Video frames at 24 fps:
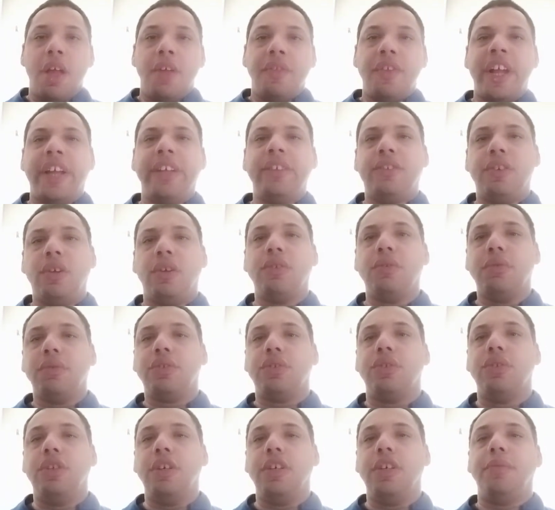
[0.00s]
Nate Solder
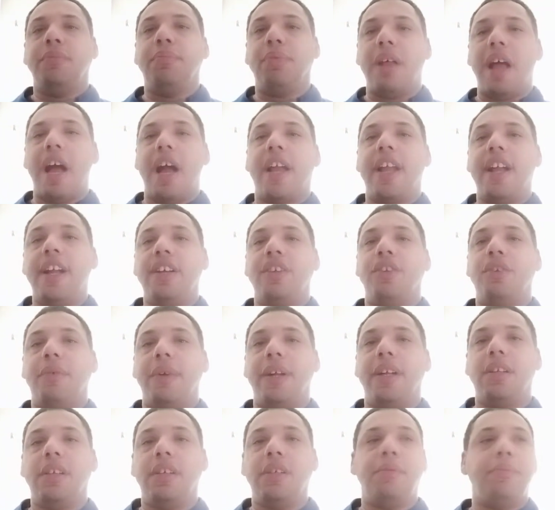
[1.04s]
was good blocking in New
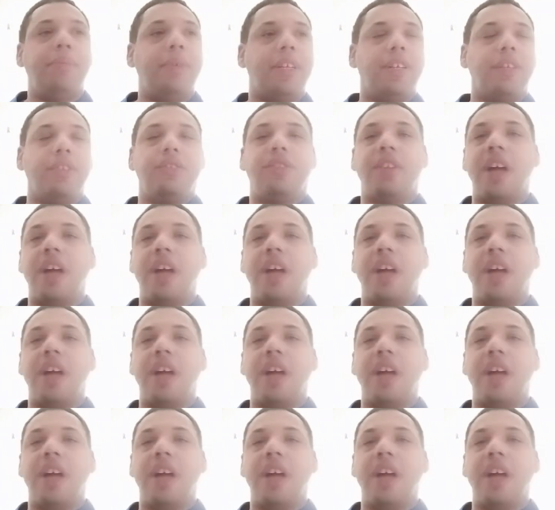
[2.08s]
England because